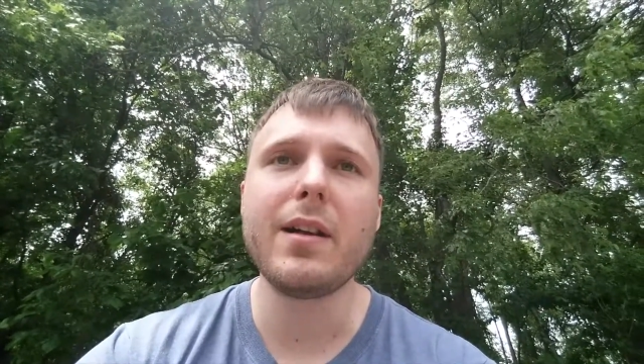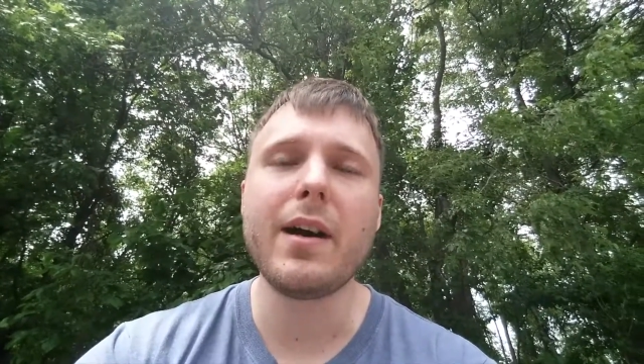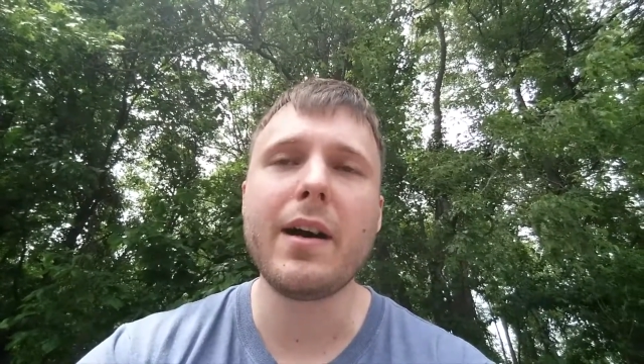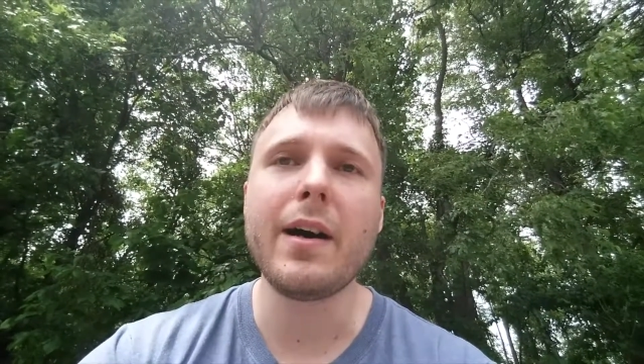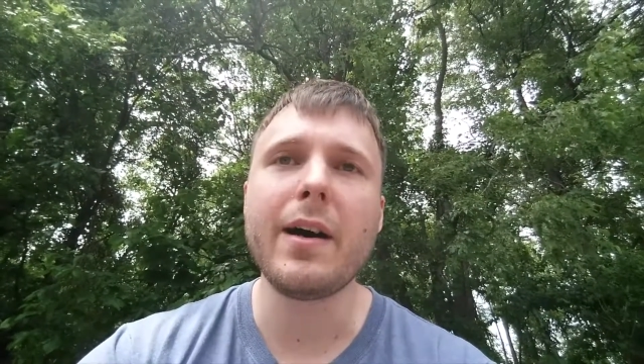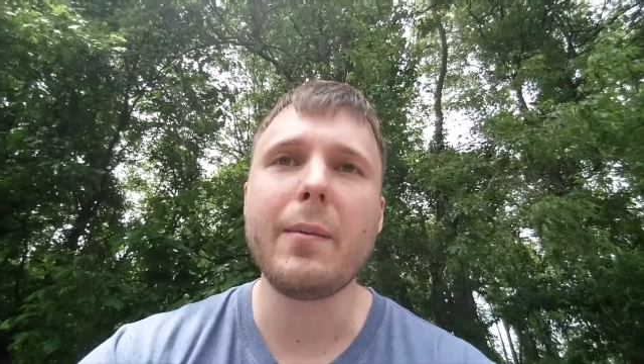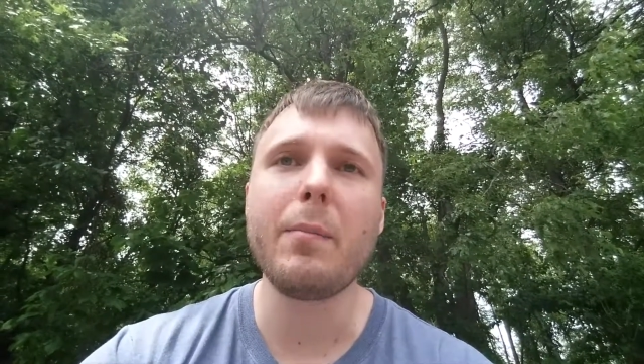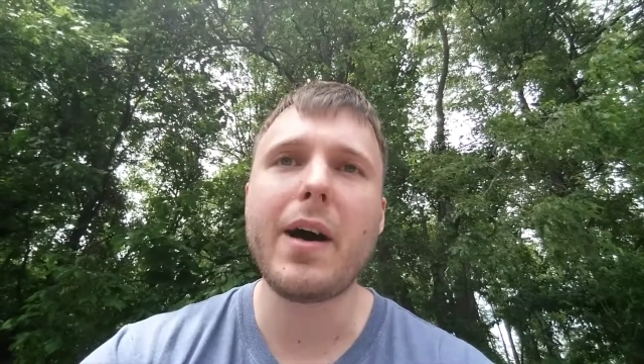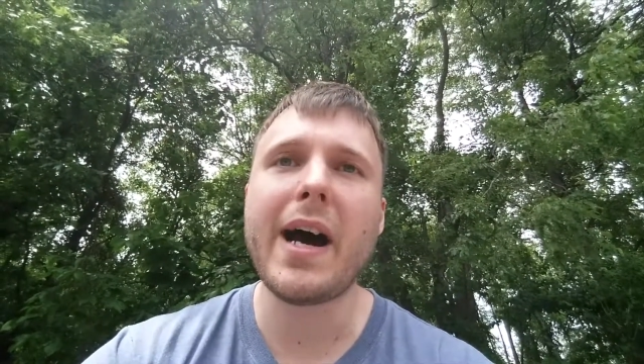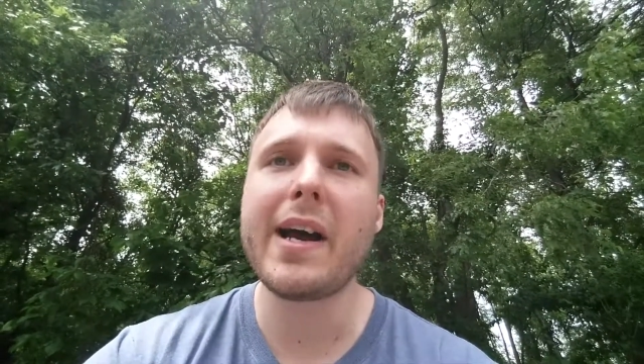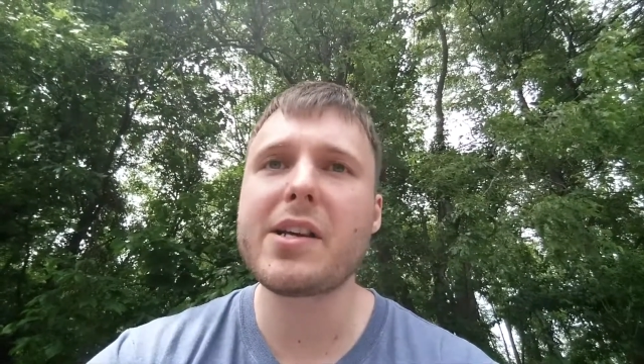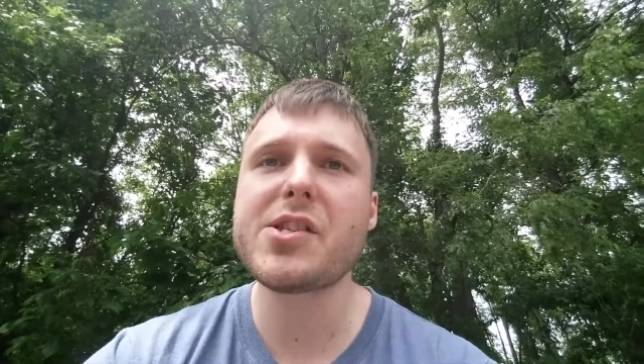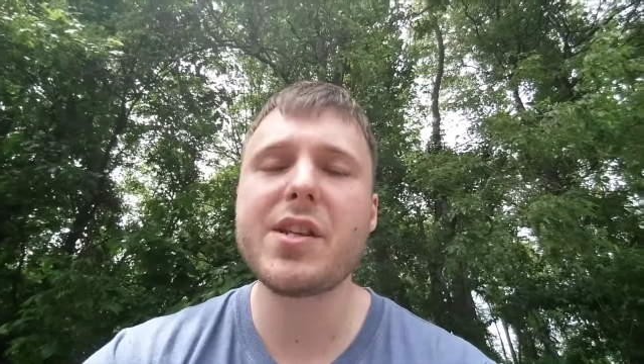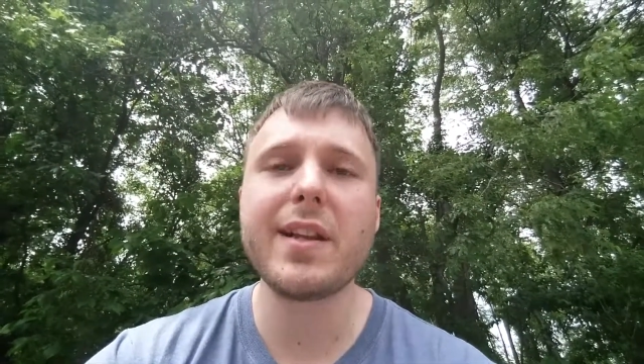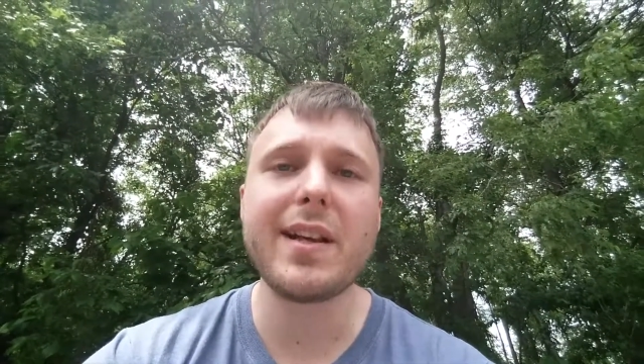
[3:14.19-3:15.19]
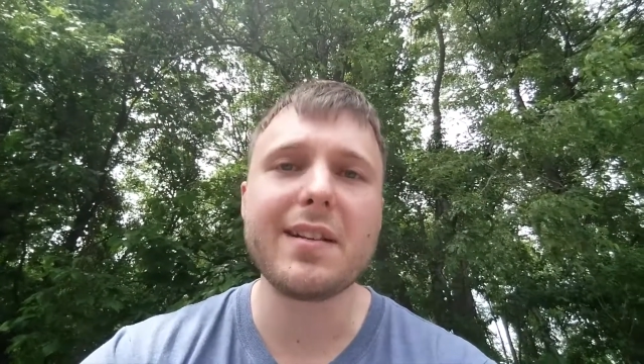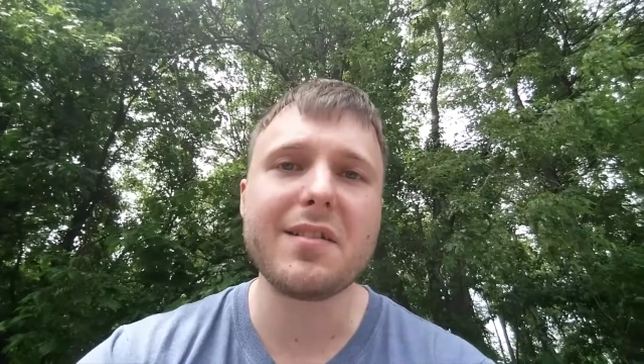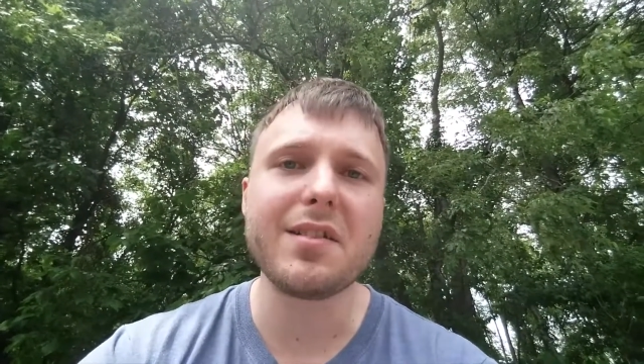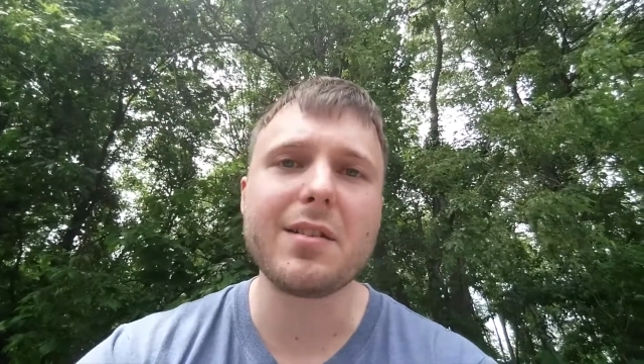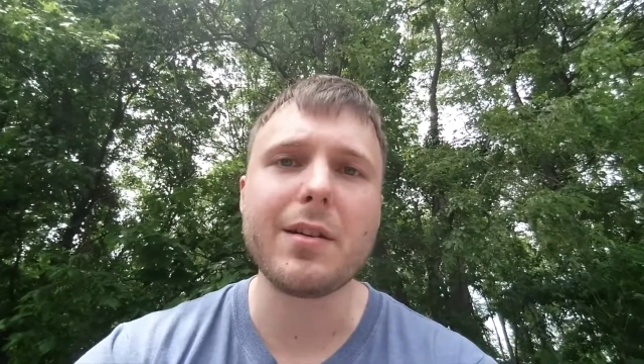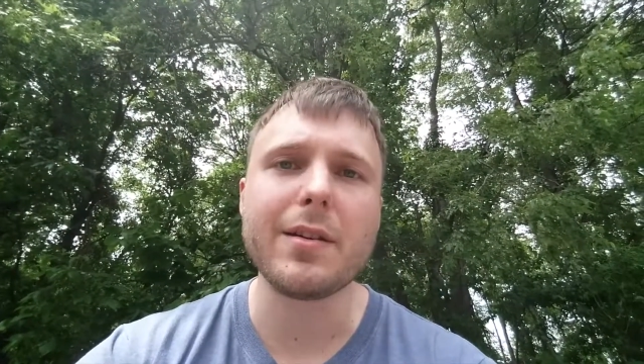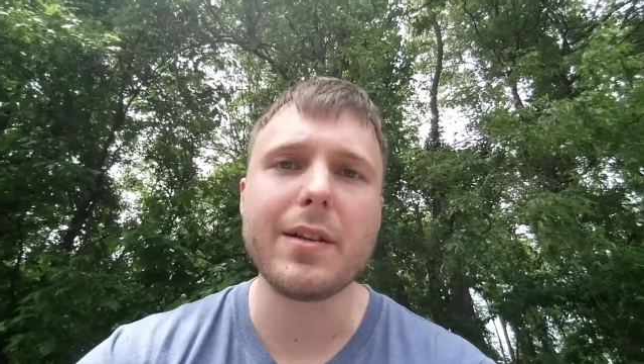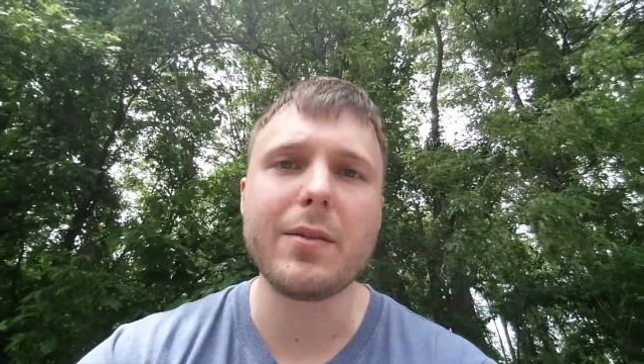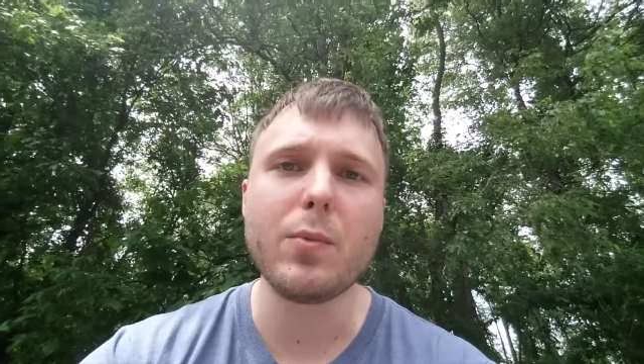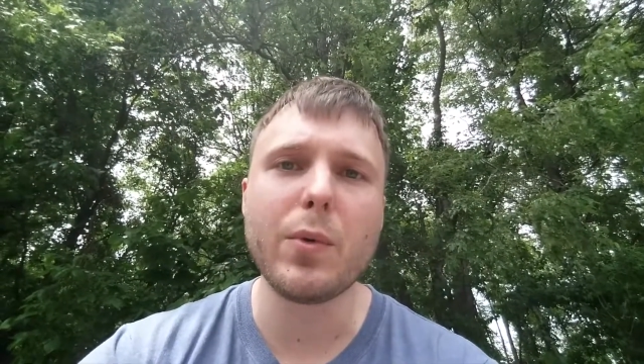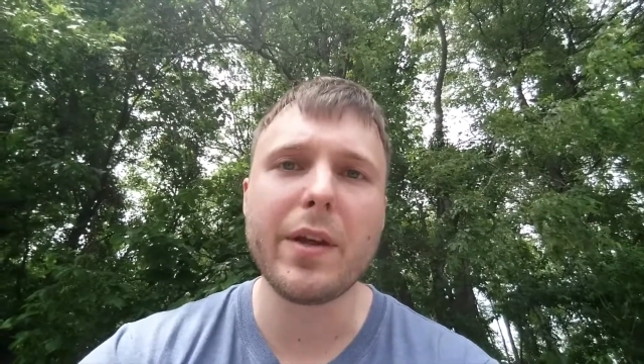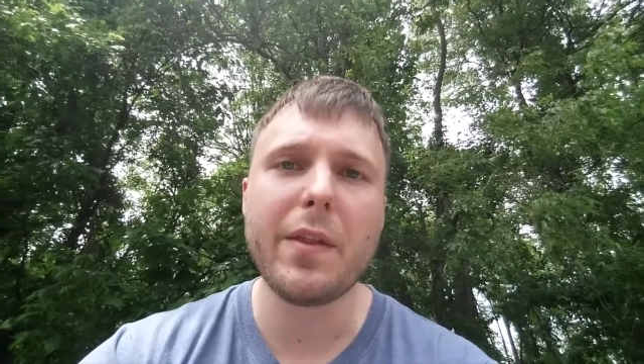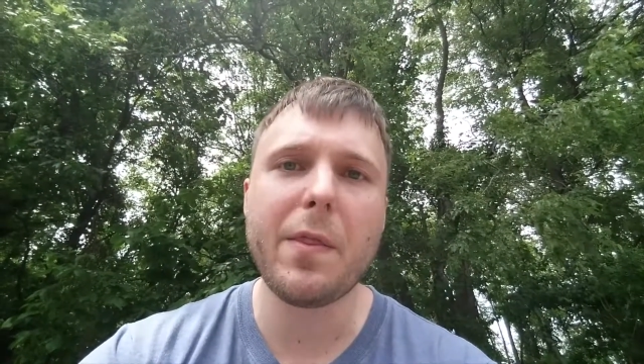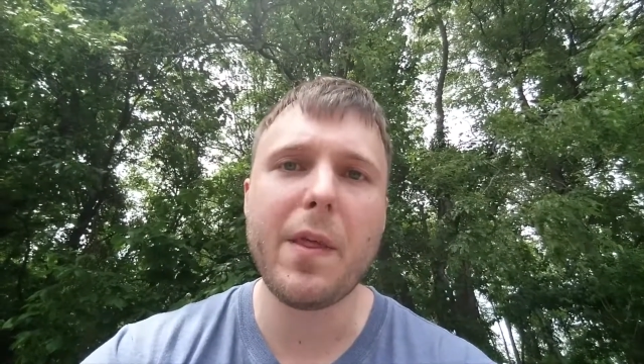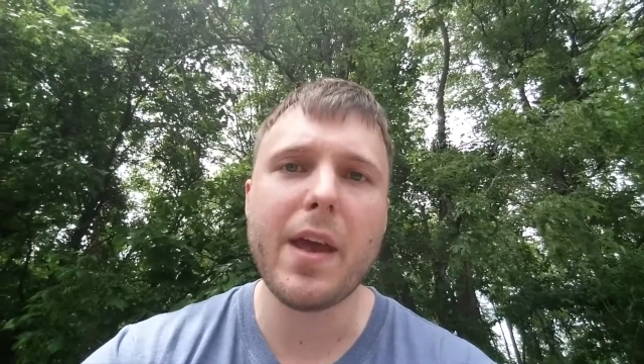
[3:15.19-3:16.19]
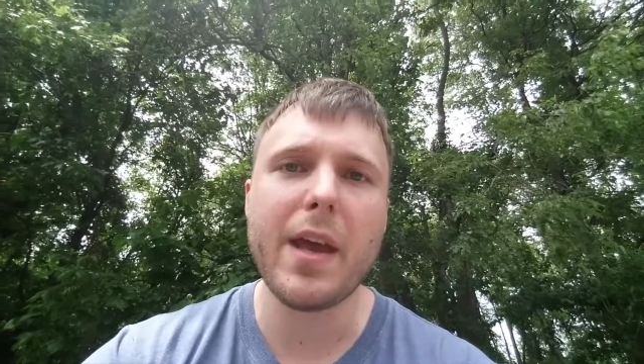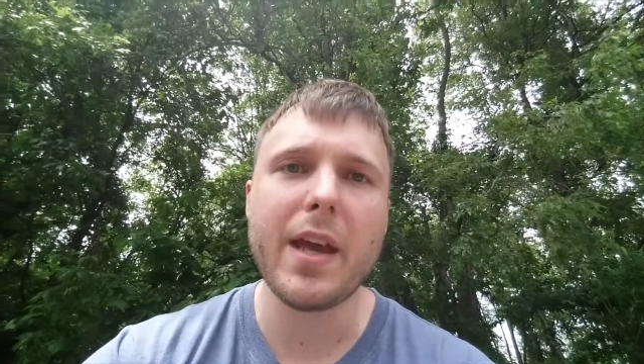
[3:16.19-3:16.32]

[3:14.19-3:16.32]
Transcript: I actually got started with